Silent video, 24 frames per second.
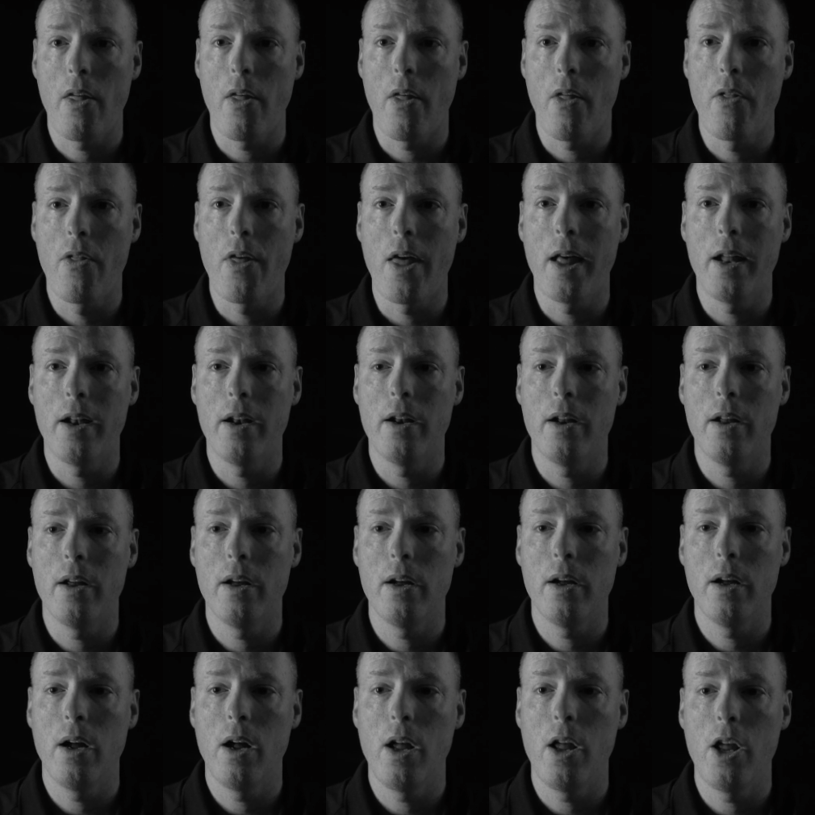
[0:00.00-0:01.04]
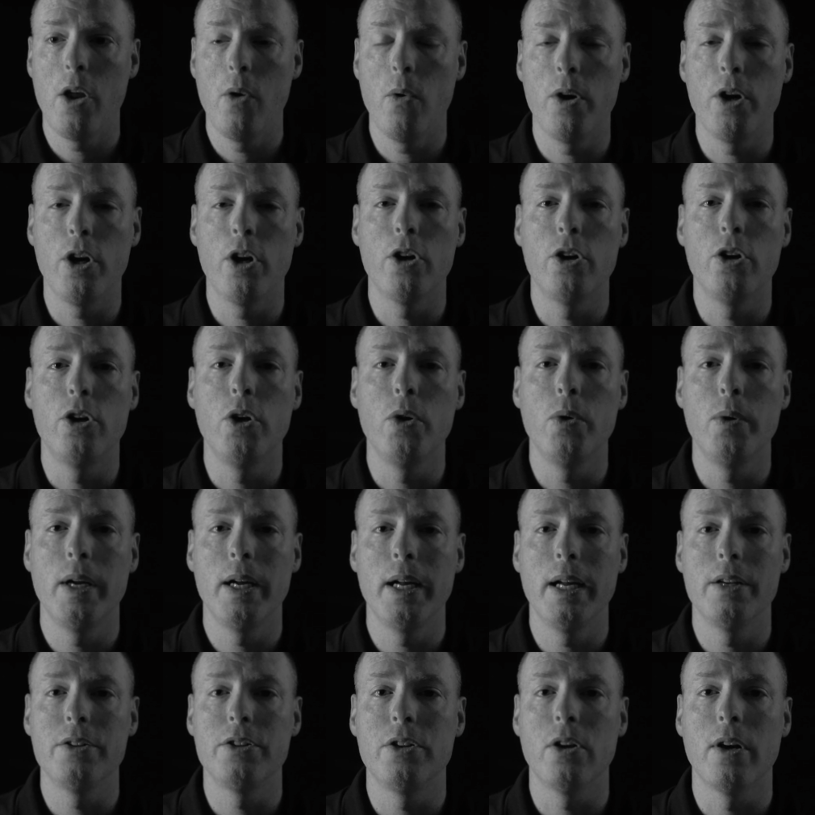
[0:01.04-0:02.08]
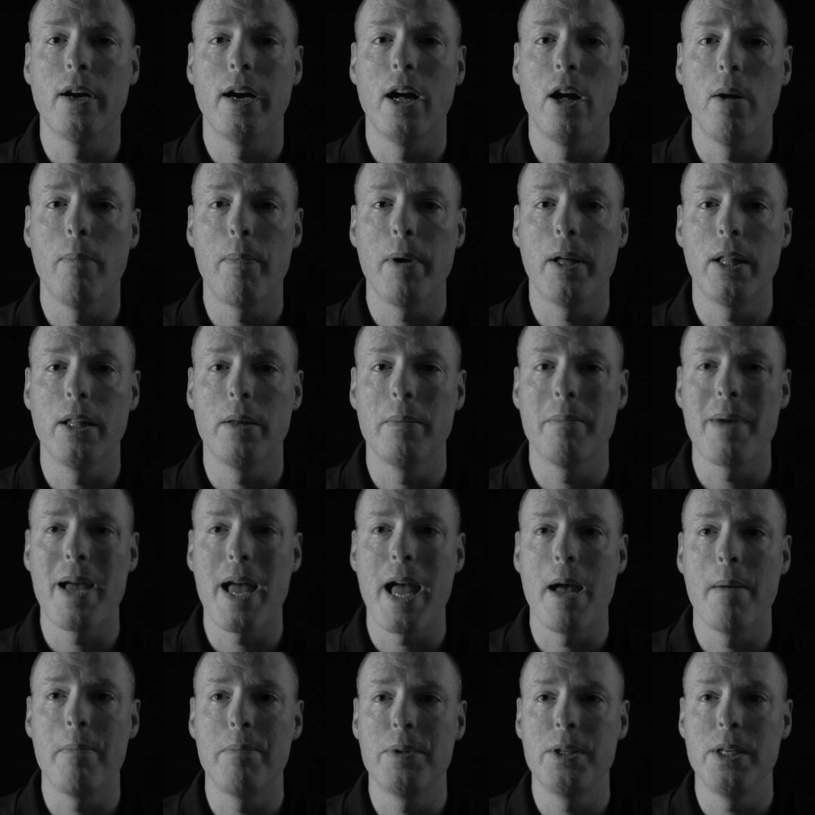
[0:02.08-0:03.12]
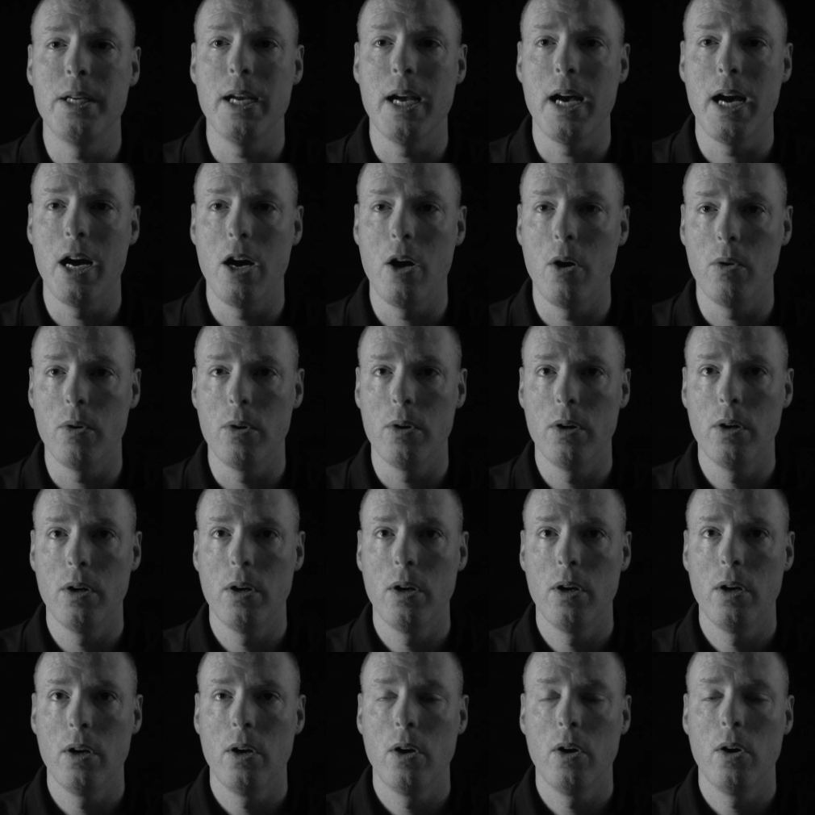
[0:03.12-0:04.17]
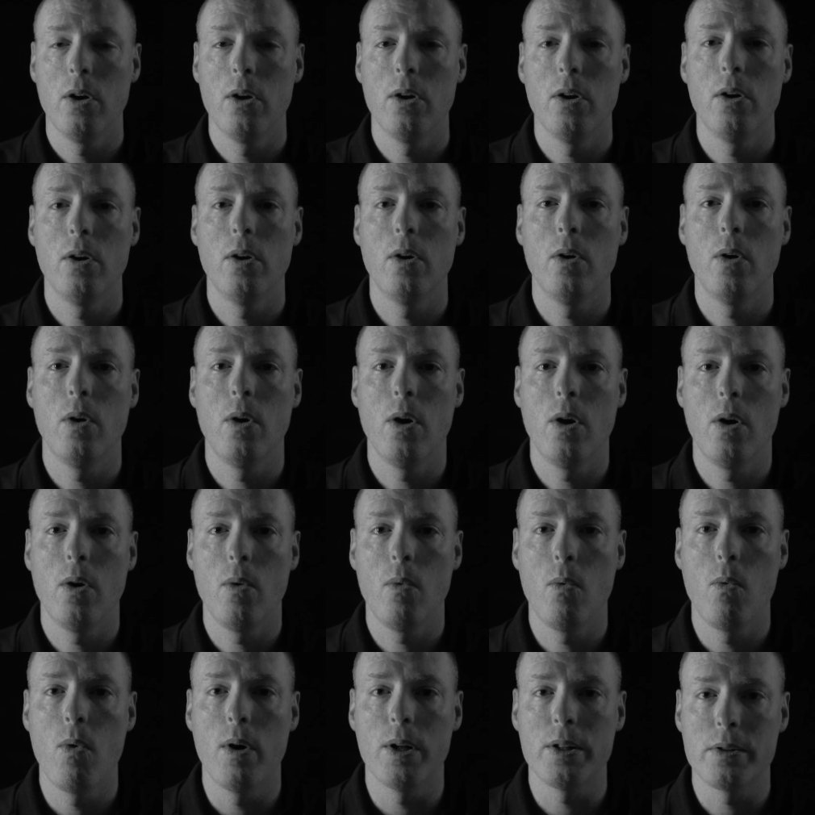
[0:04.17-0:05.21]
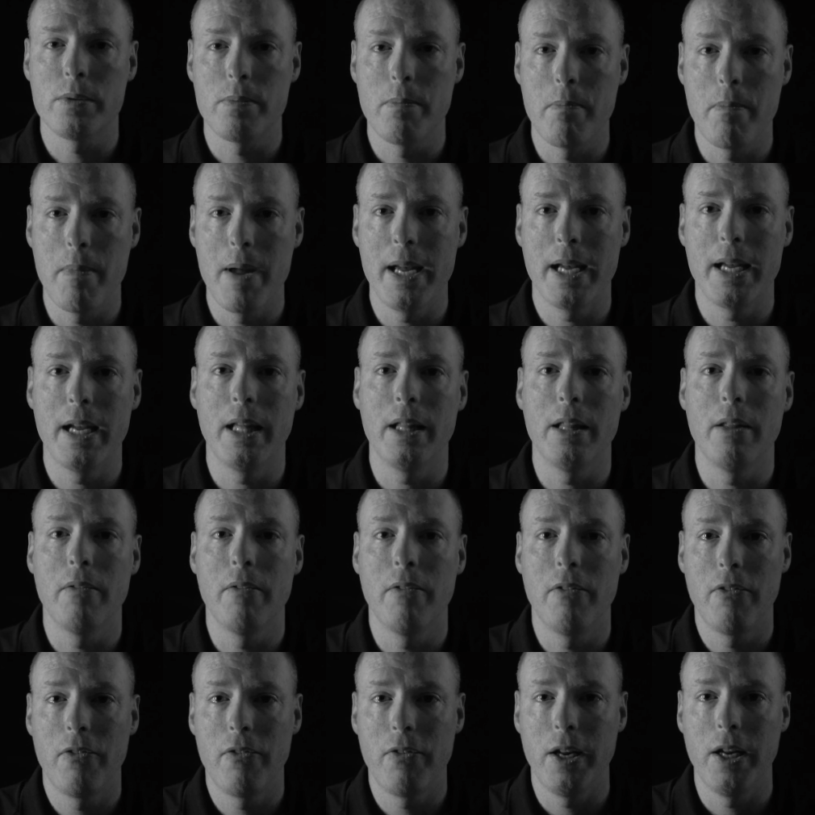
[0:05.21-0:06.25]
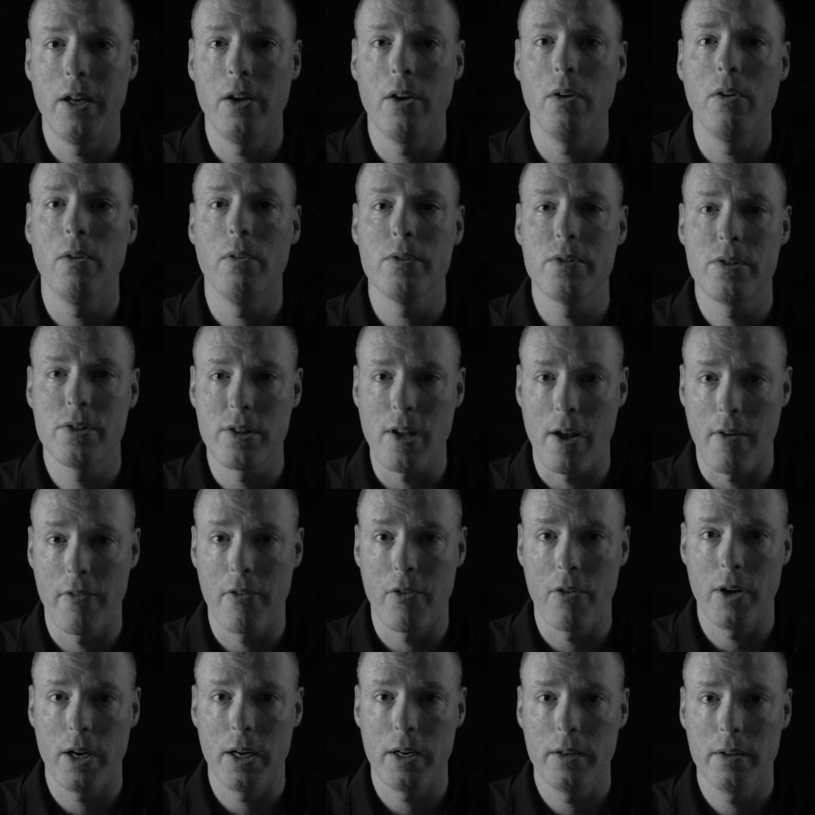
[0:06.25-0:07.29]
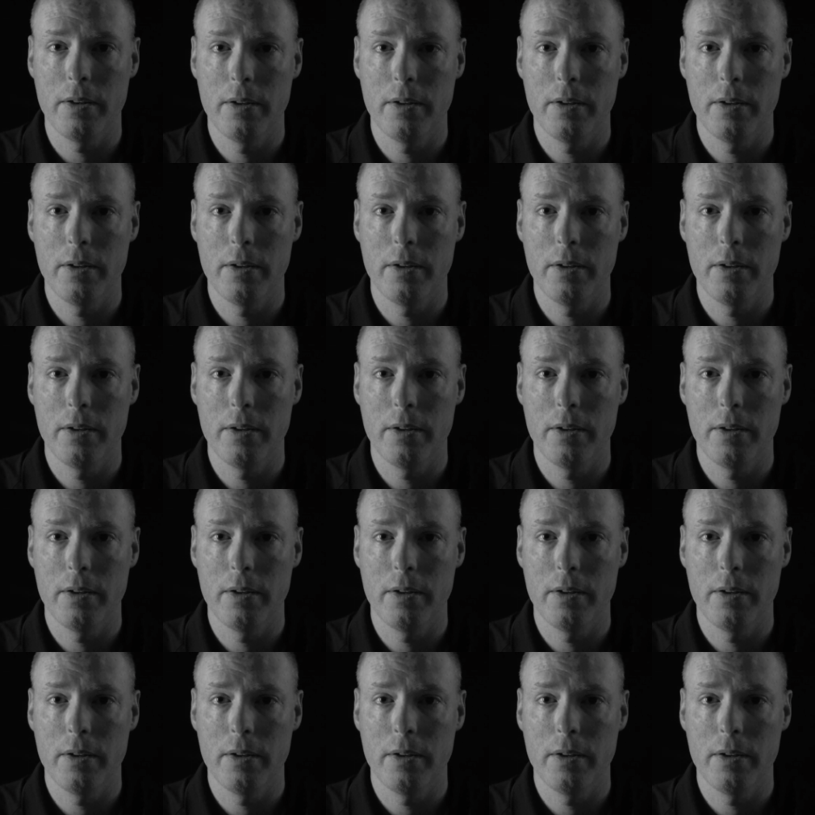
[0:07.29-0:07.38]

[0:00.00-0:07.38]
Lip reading: then what you're doing is you're helping them empty out what's making them feel suffering.